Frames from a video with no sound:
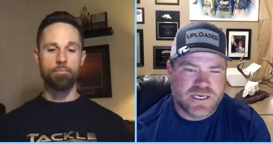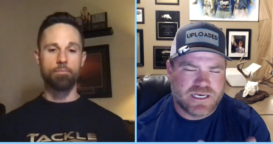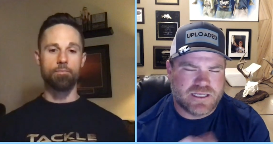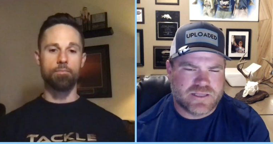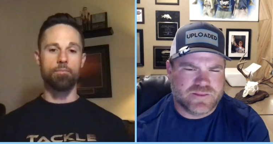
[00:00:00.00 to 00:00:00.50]

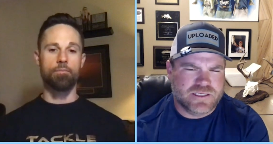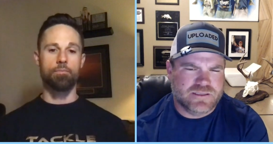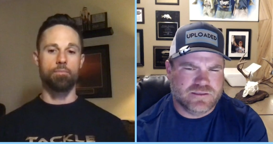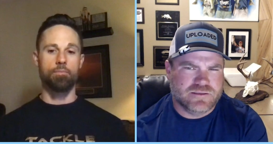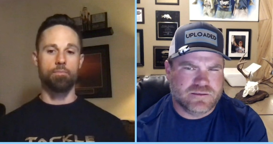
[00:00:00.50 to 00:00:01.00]
Speaker 1: uh, I think
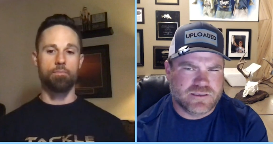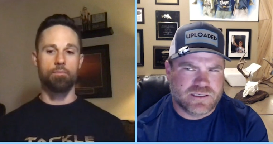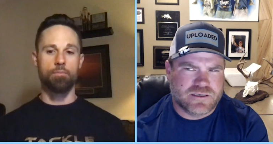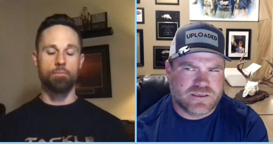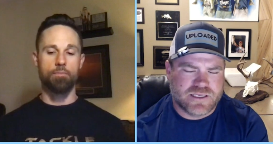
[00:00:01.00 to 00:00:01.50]

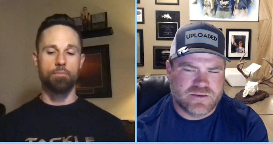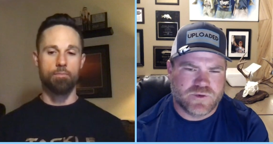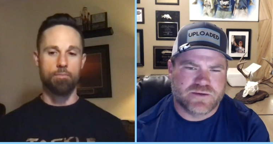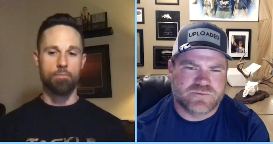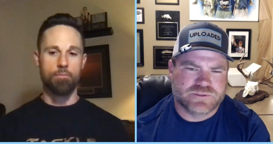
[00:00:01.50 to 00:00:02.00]
I think when I
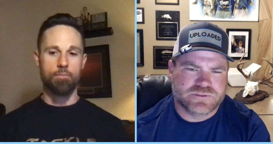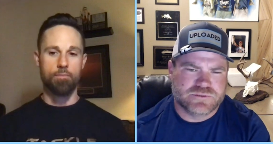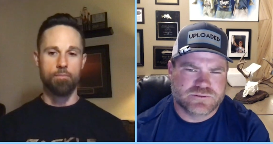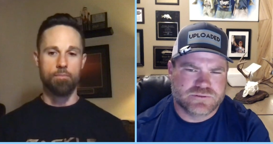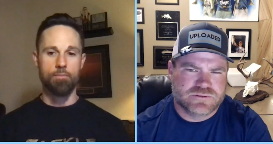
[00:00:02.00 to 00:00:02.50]

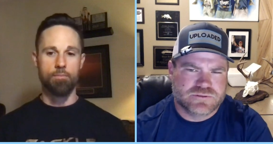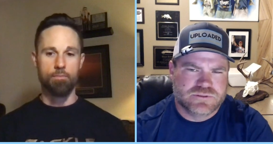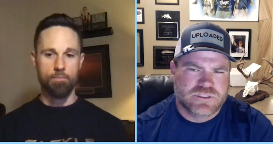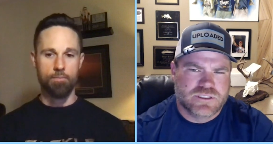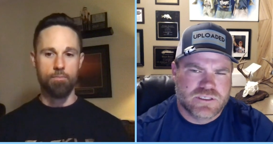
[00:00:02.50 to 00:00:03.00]
was
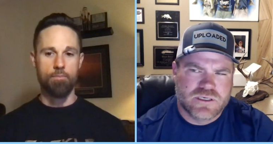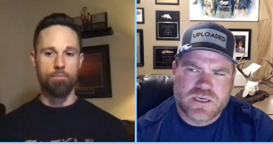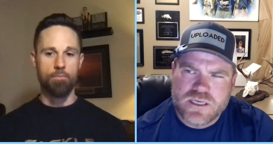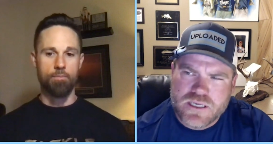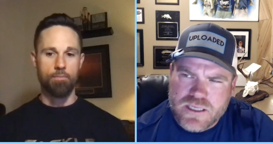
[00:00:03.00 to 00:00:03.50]

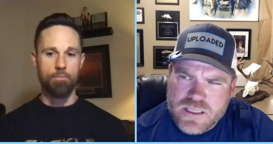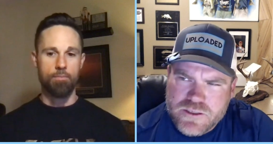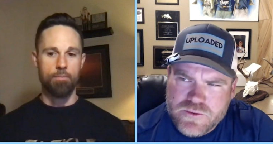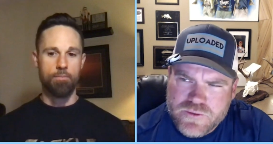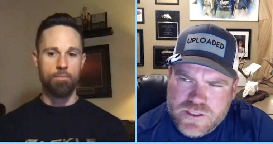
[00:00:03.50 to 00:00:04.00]

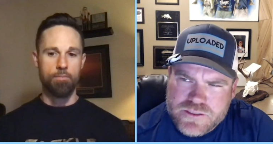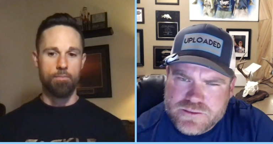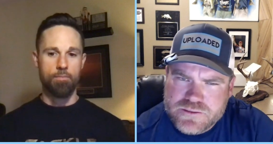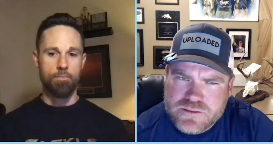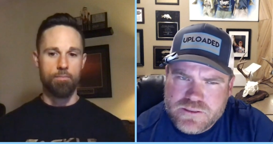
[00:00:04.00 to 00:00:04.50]
doing a,
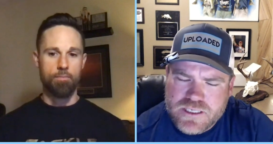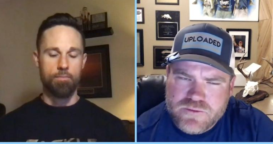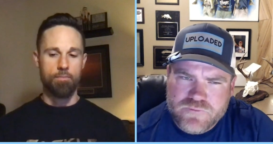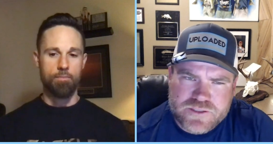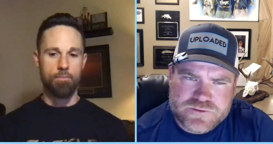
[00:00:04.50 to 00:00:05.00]
I don't
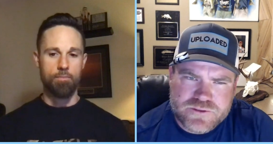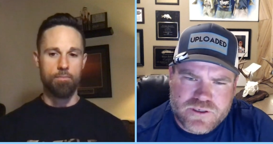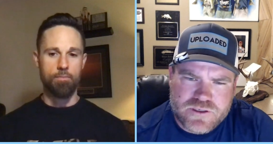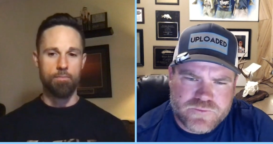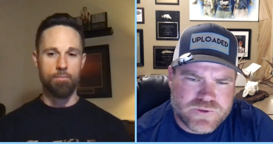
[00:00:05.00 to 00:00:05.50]
know if I was doing an
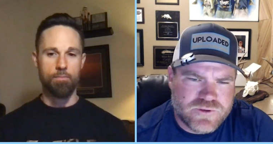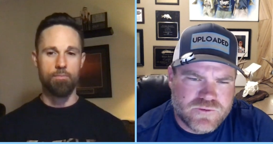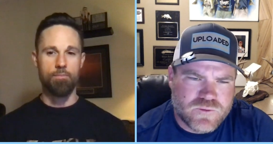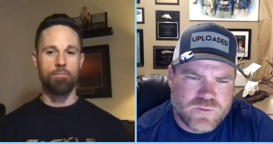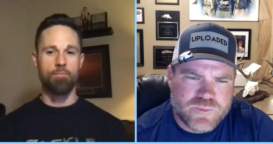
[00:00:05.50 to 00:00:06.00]
arc with
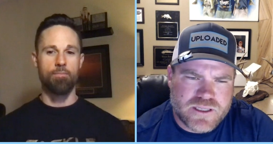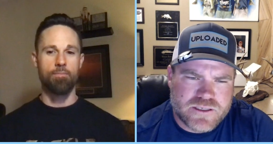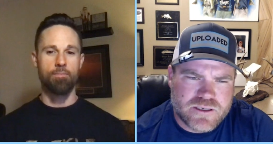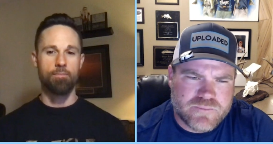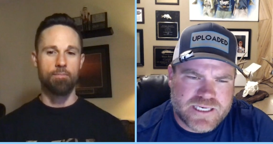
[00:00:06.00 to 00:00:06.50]
you or
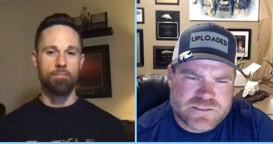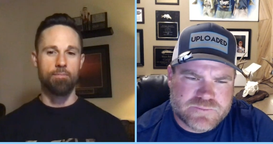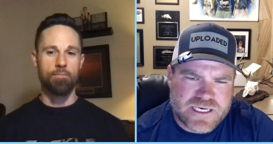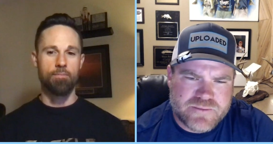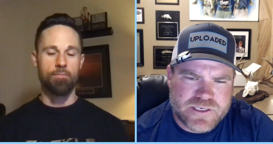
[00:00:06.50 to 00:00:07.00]
Paul about
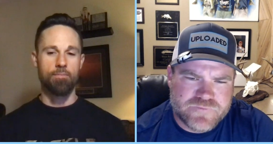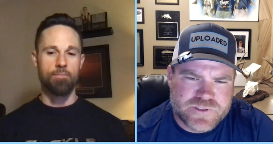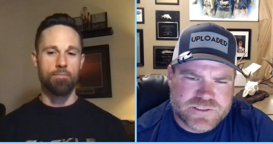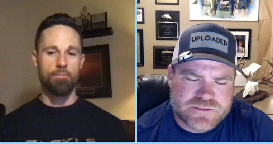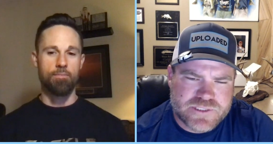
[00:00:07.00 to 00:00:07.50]
spy bait
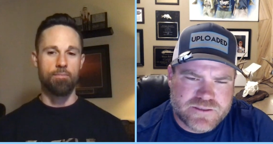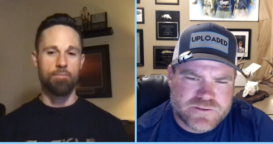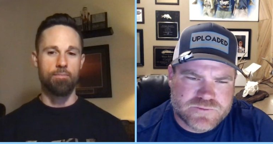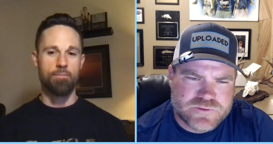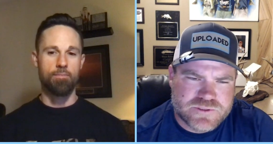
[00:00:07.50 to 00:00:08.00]
fishing, but that
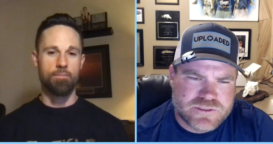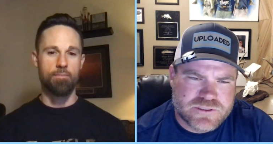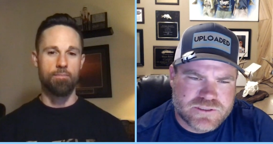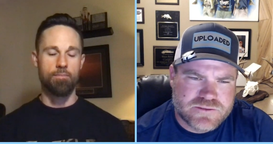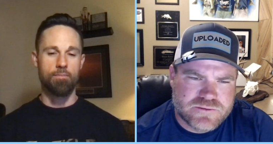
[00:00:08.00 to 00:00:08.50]
was one of
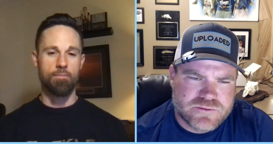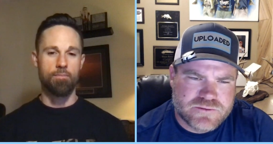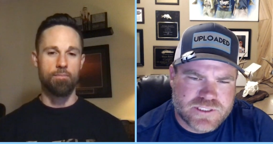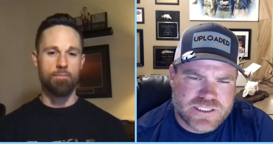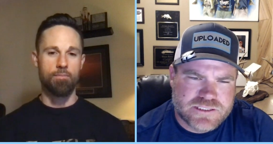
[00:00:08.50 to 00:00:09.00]
the
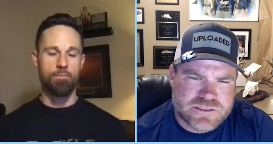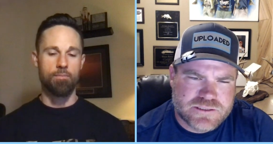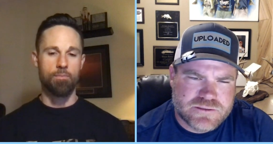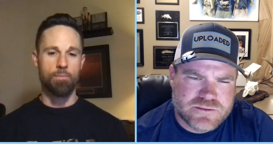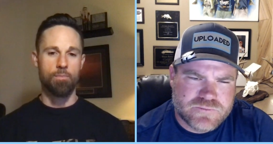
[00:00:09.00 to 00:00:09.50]
things that
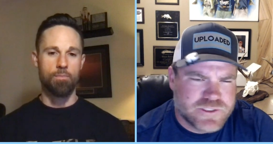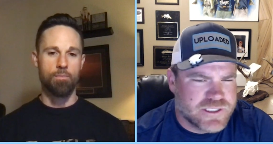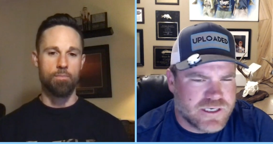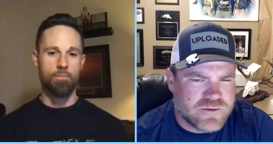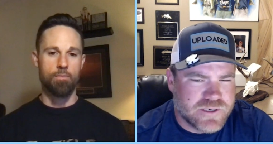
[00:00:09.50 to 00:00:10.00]
one of
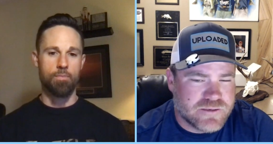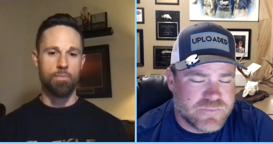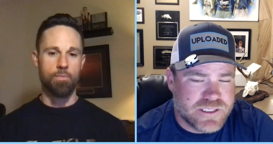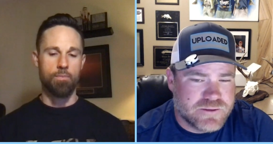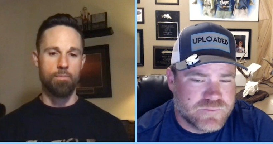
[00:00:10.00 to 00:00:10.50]
y'all
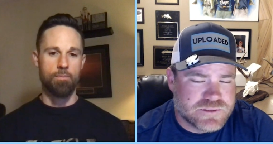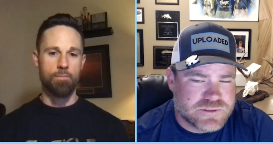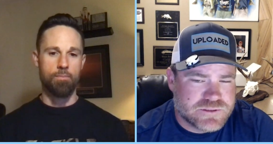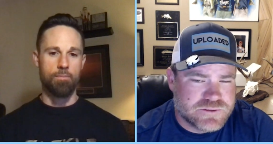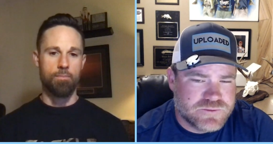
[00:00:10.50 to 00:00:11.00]
recommended
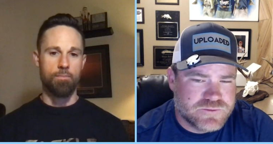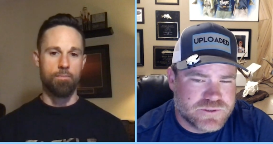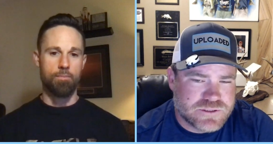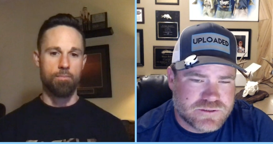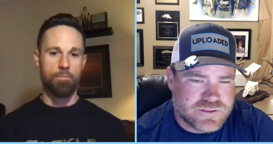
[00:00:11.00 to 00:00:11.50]
was to
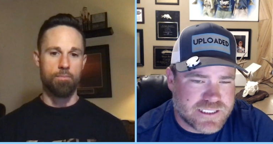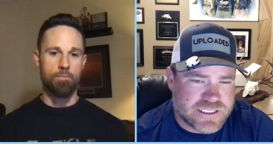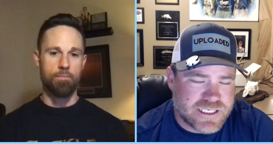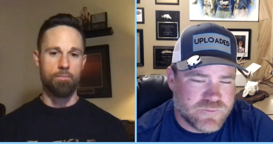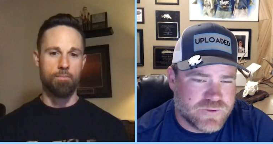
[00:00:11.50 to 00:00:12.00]
just take
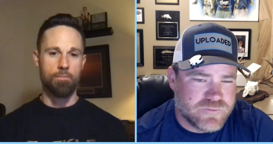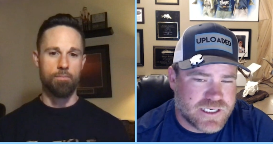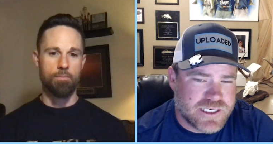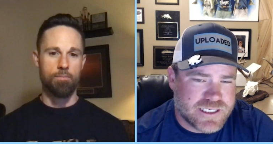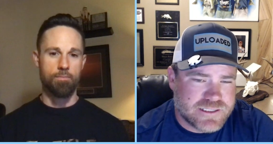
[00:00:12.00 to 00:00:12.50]
that one
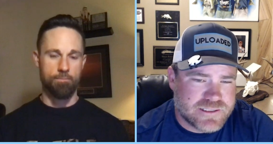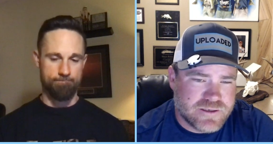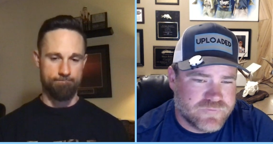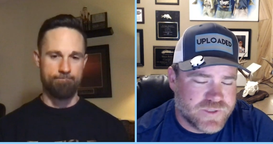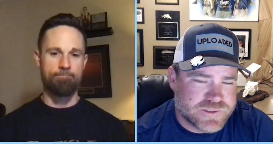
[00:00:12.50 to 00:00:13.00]
rod out there
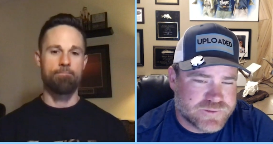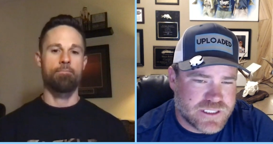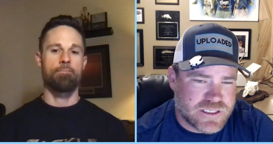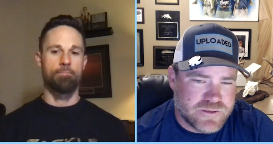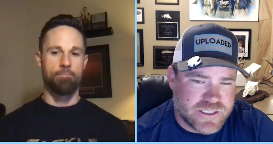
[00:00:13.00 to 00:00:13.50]
and fish with
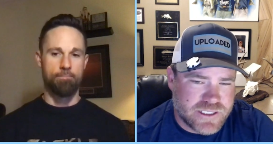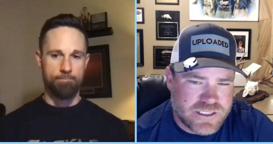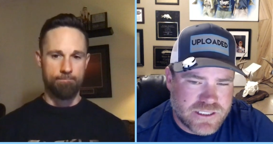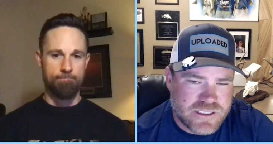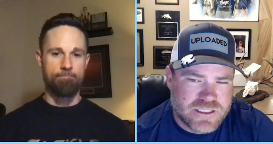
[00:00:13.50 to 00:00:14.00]
it all day,